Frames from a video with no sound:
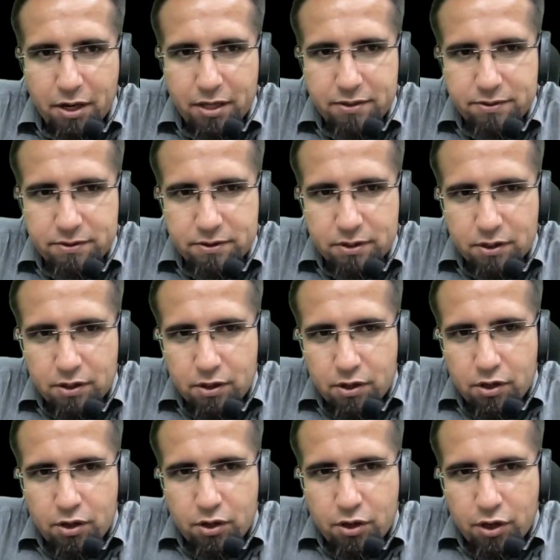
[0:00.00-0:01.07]
x
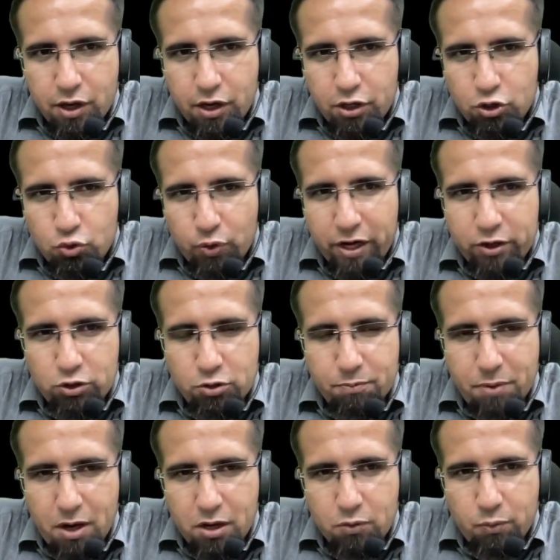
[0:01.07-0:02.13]
into a to the
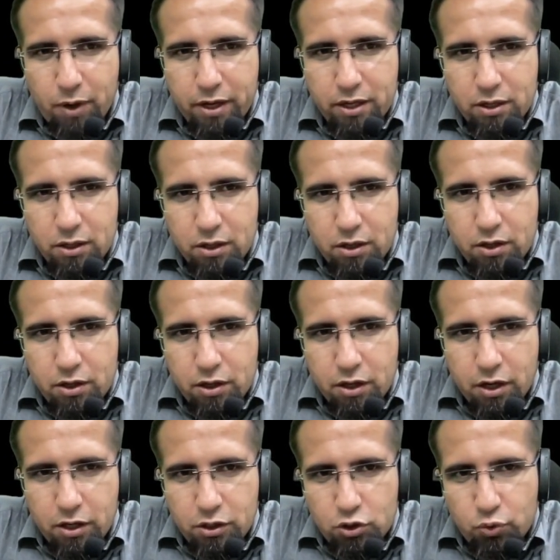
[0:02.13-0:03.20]
power y
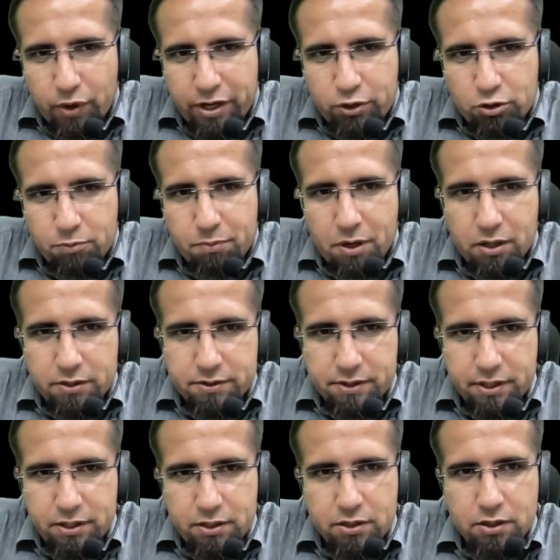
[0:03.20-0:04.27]
into a to the power
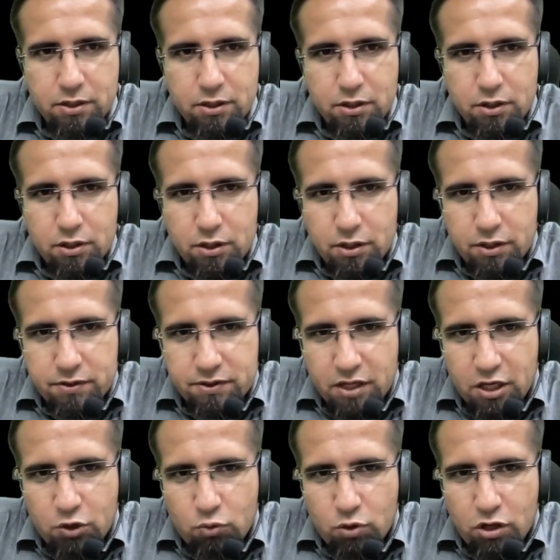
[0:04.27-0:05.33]
z is
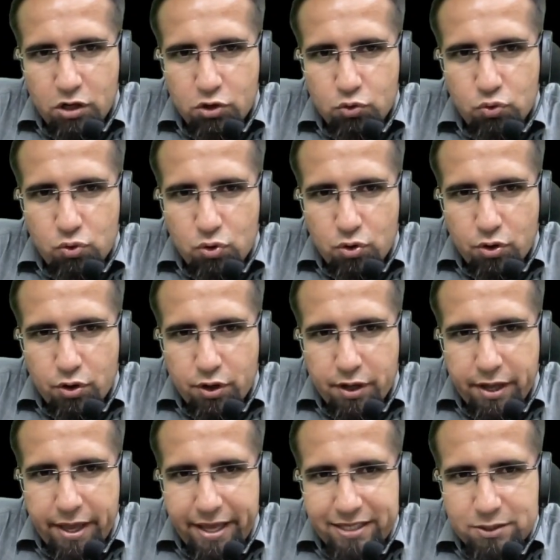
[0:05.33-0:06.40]
equal to
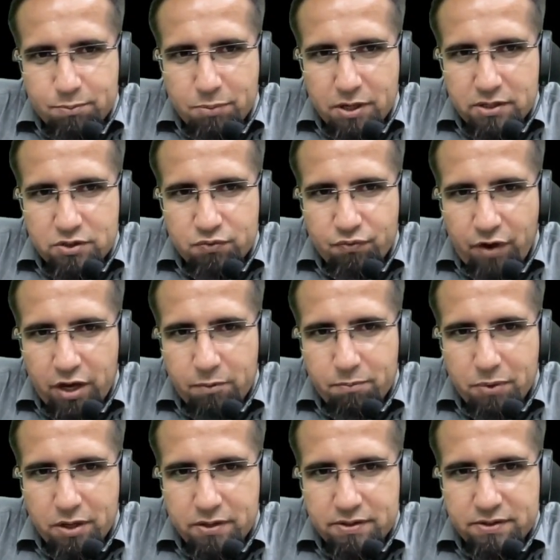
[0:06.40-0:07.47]
x plus y
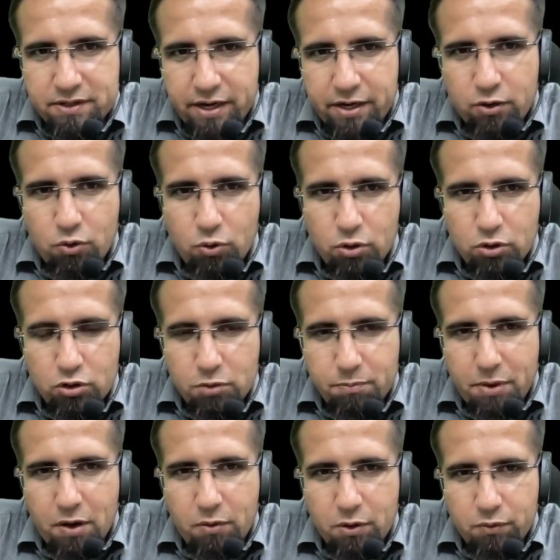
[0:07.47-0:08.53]
plus z whole to the
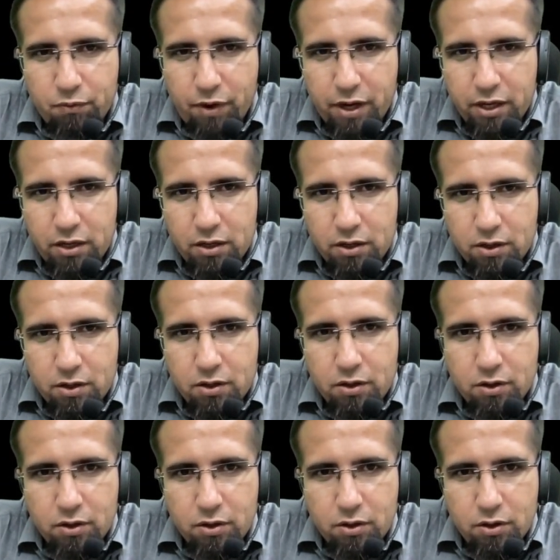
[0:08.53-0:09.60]
power y
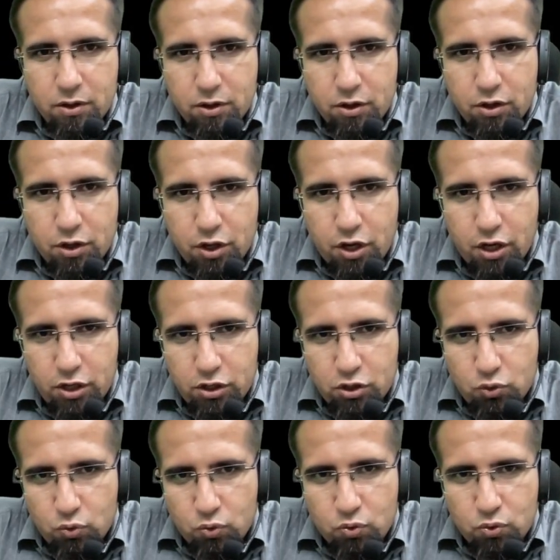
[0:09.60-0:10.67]

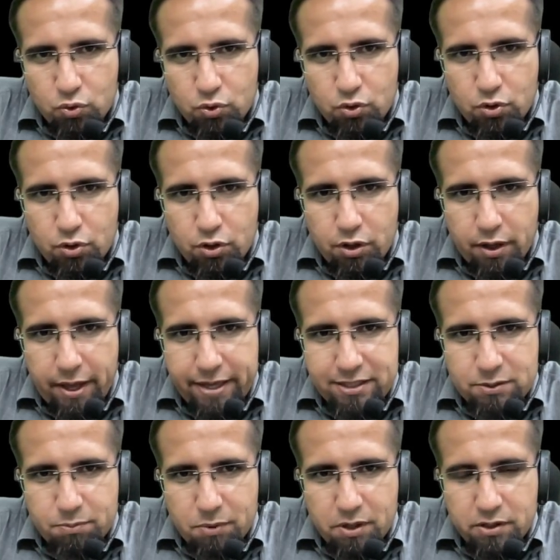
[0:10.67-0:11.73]
into
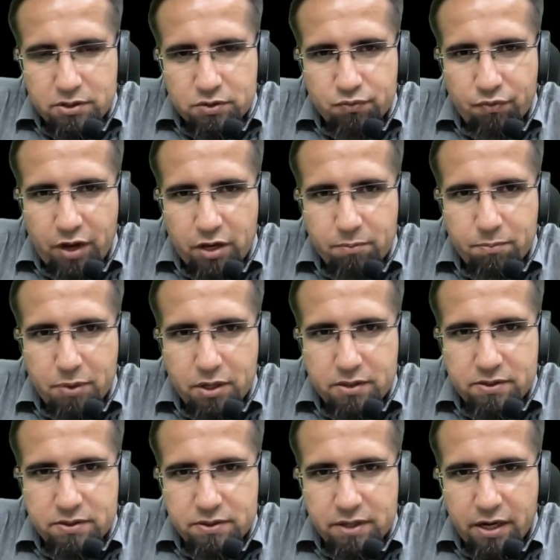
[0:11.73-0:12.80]
x plus y
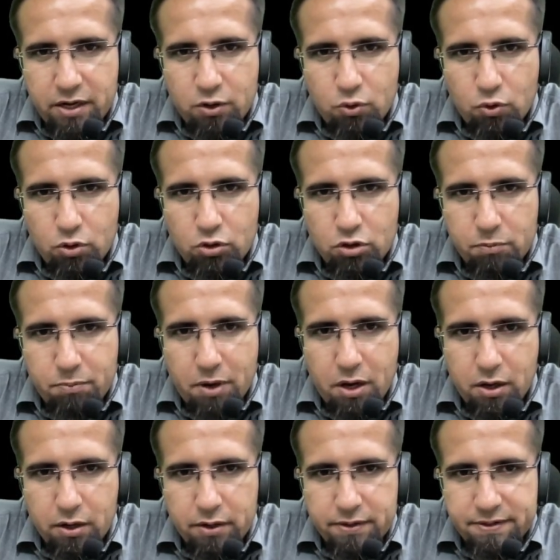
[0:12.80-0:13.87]
plus z whole to the
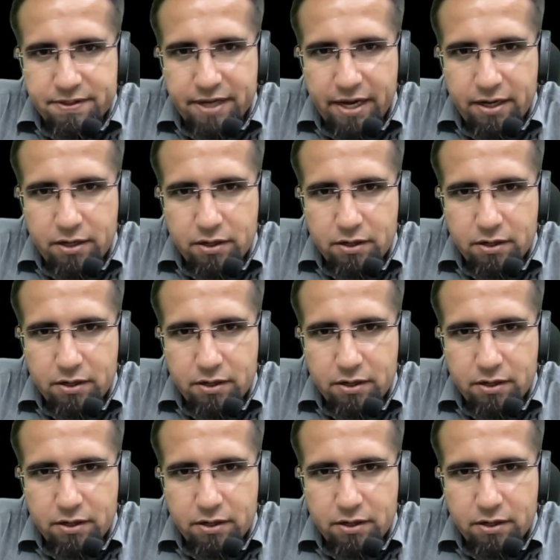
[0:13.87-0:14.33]
power z